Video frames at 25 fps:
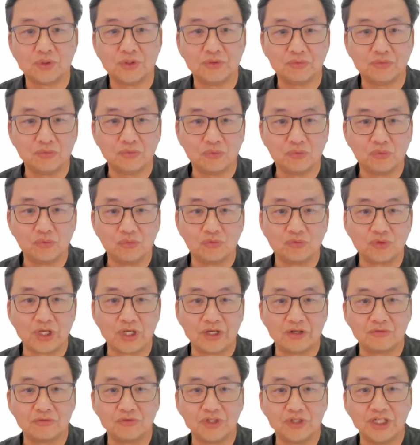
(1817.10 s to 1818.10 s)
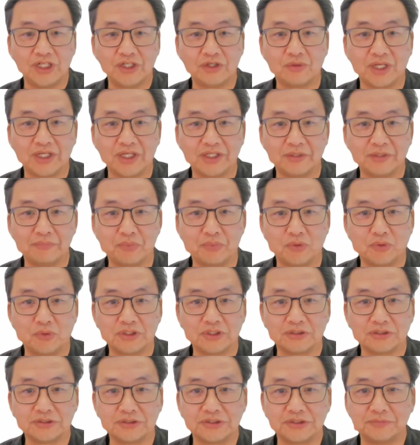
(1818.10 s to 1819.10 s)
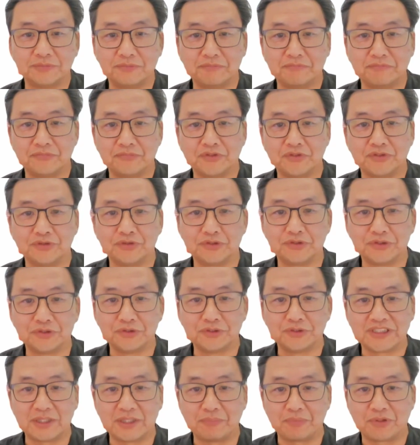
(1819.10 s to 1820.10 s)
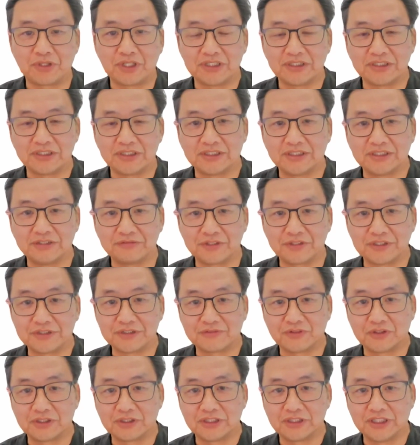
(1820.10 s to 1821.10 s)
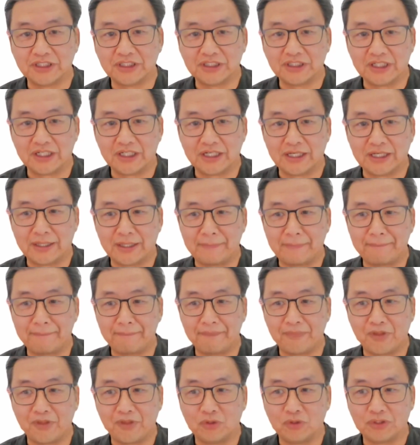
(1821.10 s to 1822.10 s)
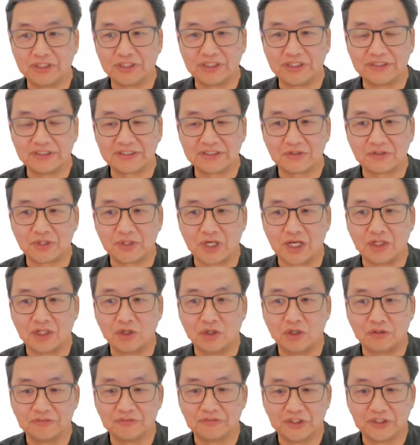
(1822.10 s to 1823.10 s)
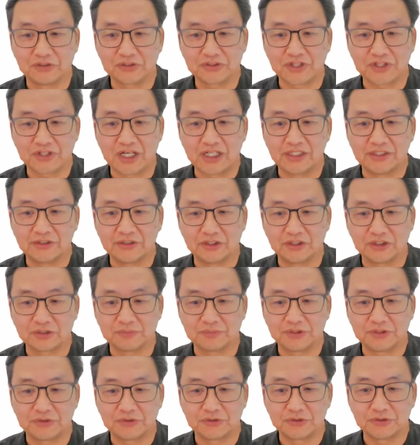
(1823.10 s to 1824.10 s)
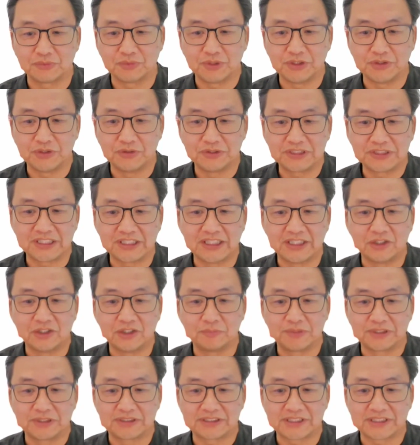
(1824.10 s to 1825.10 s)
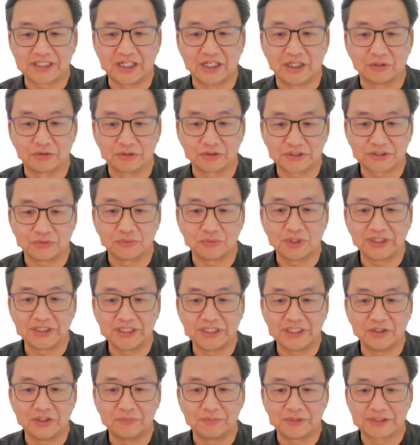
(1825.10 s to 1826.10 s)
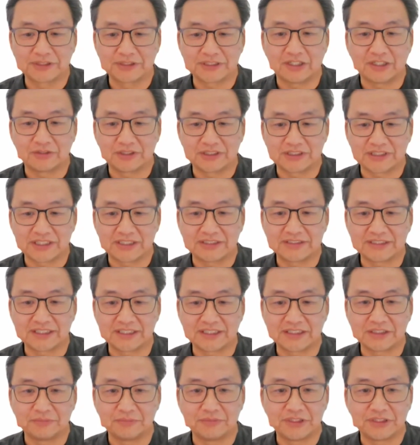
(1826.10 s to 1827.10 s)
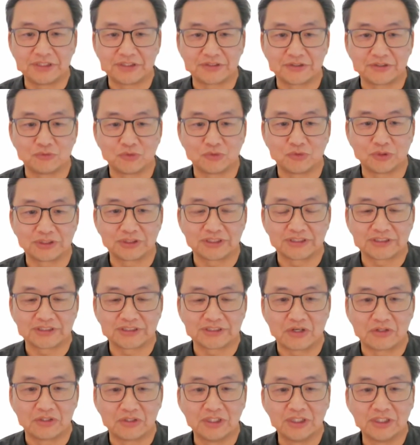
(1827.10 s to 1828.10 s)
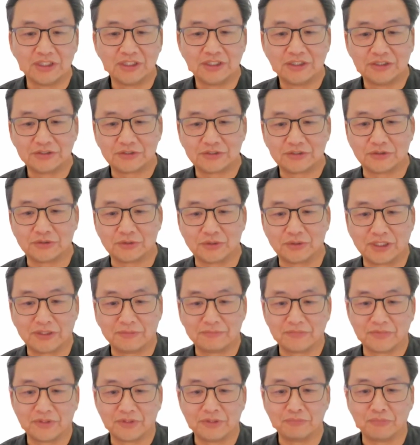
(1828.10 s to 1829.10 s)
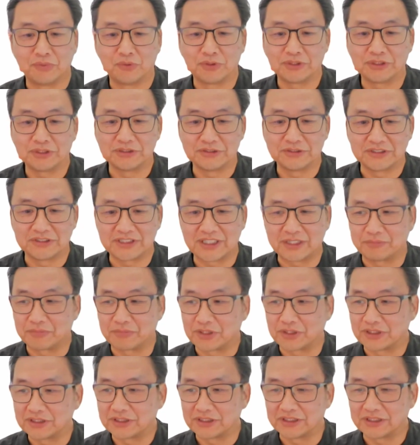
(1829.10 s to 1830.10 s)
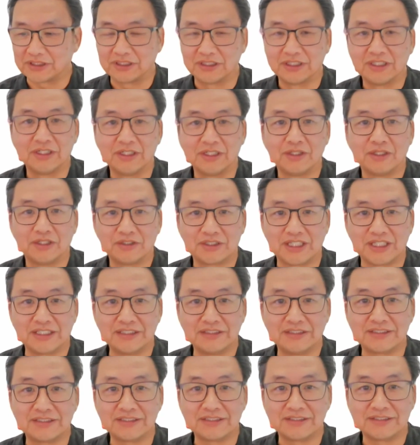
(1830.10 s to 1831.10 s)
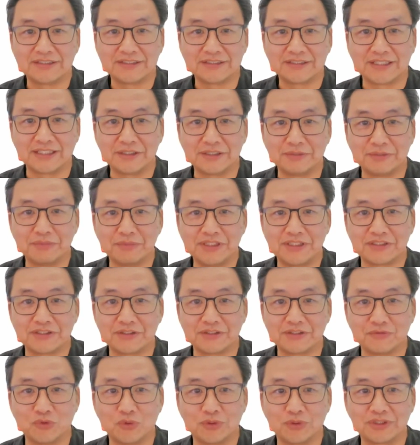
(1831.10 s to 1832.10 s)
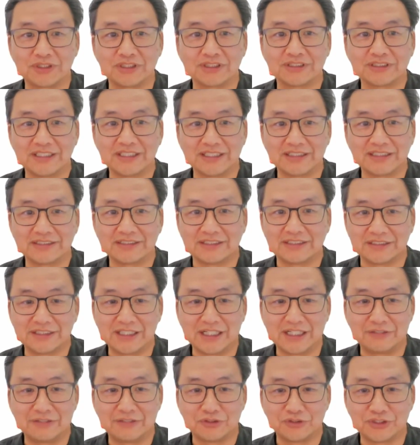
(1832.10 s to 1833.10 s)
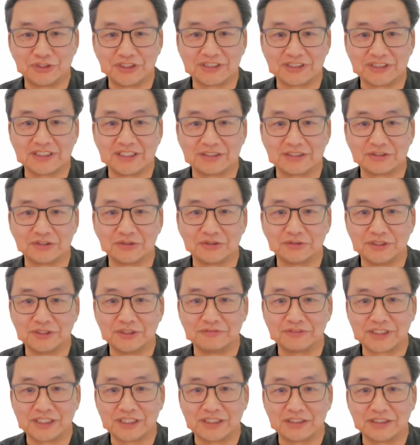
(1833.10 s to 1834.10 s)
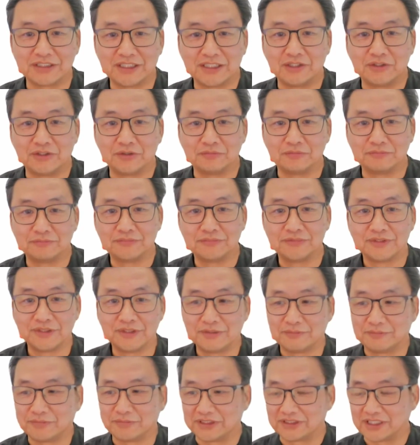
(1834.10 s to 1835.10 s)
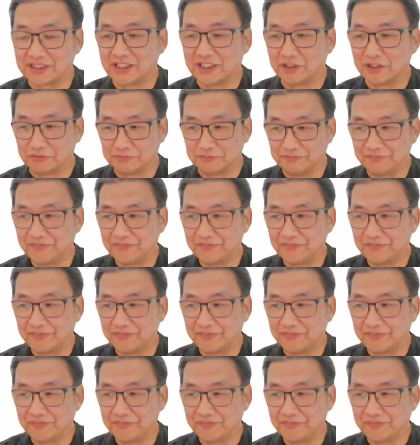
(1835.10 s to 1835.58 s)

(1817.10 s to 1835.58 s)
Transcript: we really quite important to separate the difference for the audience. So a lot of the Australian hospitals, we use kilopascal. So 1 kilopascal is 10 centimeters of water. So important to separate the 10 centimeters of water that Dhaval just said. Don't give 10 kilopascal.